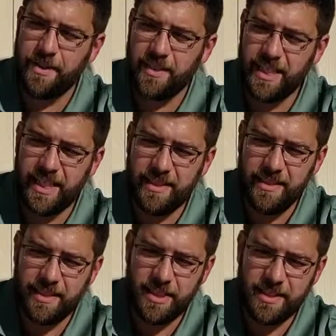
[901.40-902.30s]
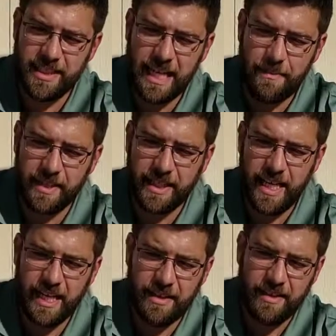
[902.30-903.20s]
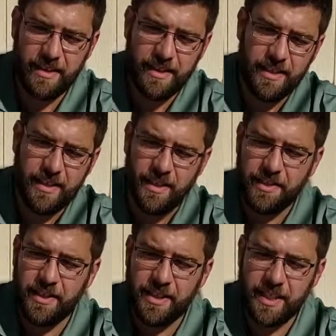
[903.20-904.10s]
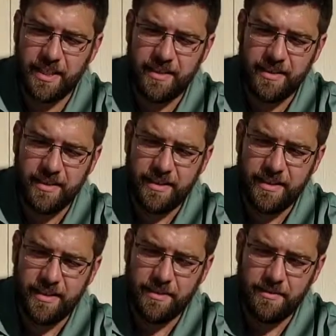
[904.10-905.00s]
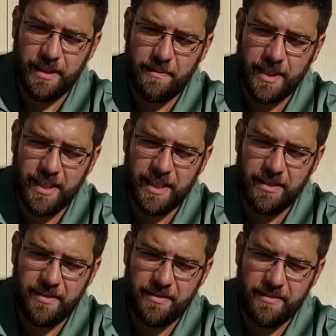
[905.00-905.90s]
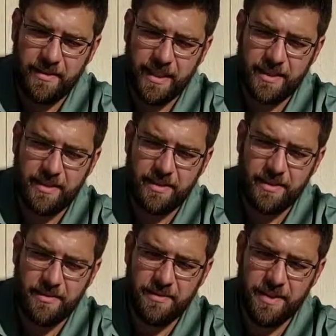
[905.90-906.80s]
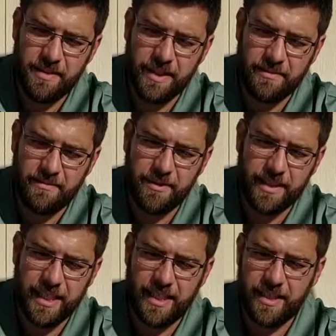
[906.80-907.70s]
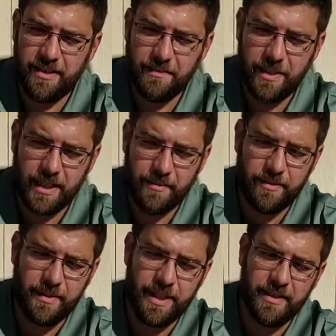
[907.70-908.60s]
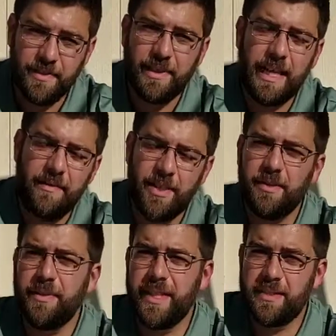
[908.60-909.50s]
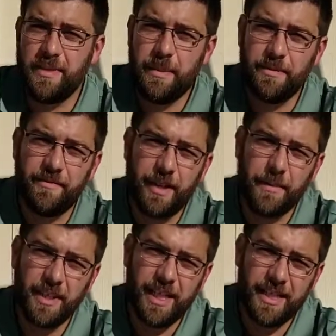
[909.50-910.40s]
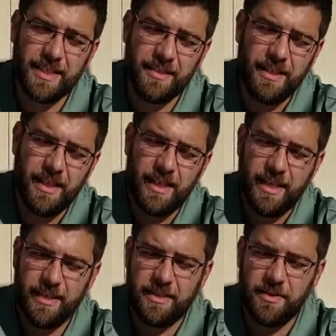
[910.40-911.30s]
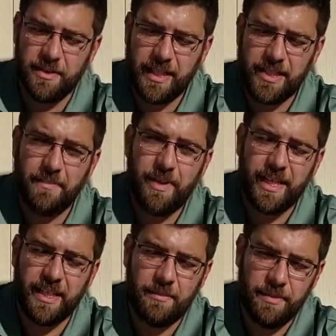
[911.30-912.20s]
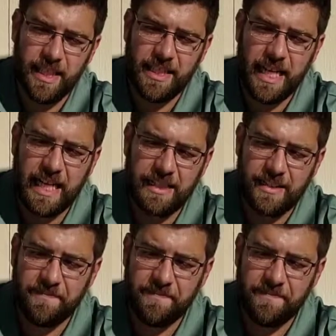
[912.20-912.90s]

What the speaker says: the lid, it's just the top of the can. There's a lip on here that's silicone, so you can drink out of there, you can pick it up from there. I have another one that's wrapped with fiberglass, and so you can actually pick it up when it's hot.